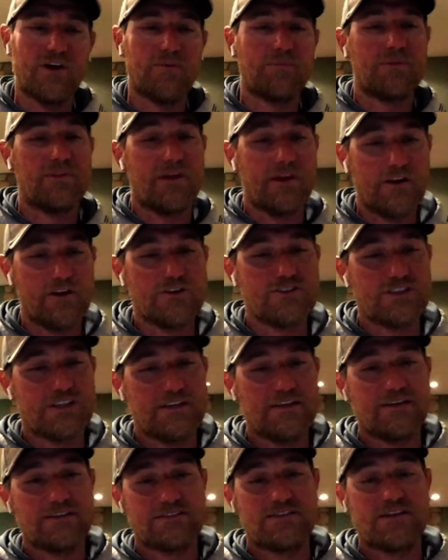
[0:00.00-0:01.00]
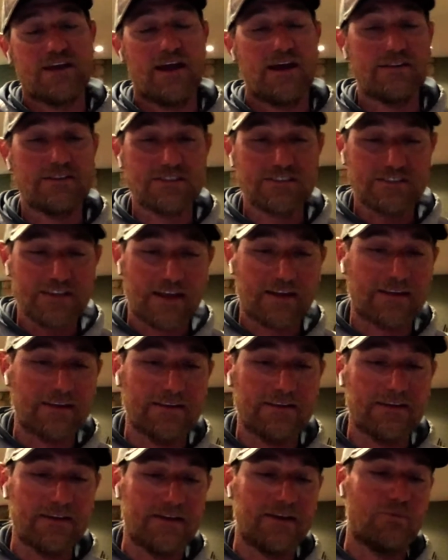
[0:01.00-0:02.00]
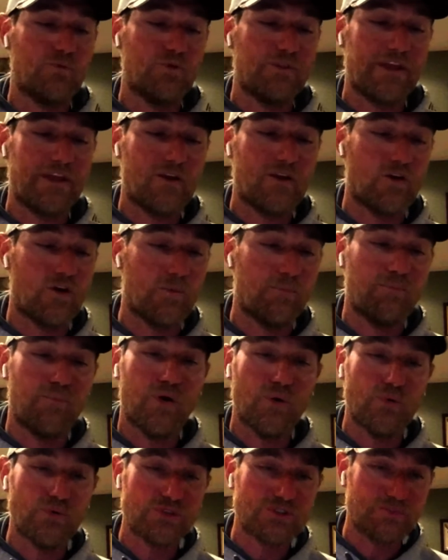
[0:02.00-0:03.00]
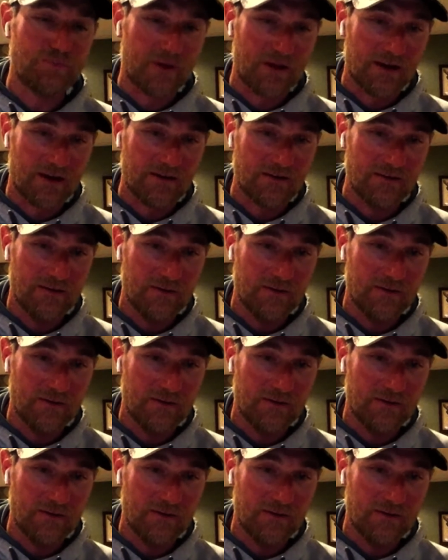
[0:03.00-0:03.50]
And the hair jig gets that. Secondly, when they go to post spawn,